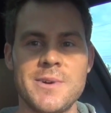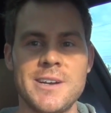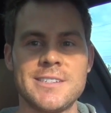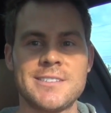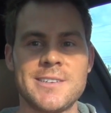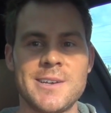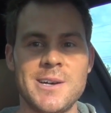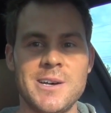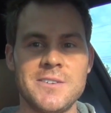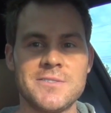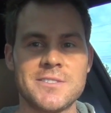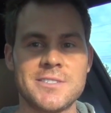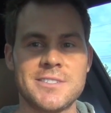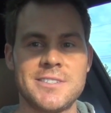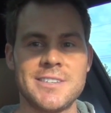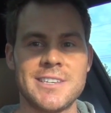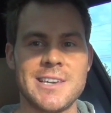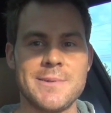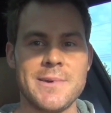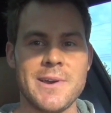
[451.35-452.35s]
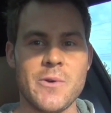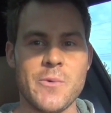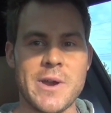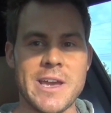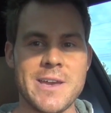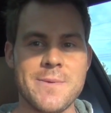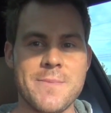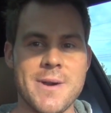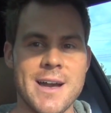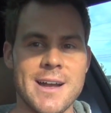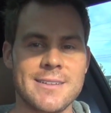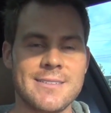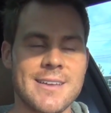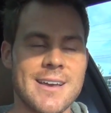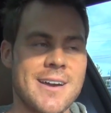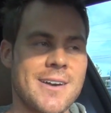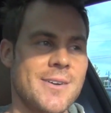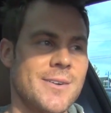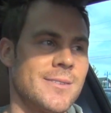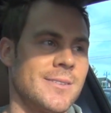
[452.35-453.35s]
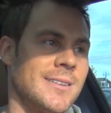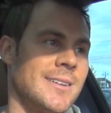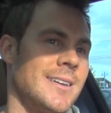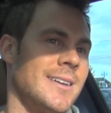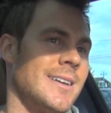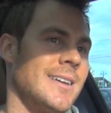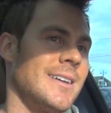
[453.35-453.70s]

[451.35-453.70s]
myself just to get my weight back down.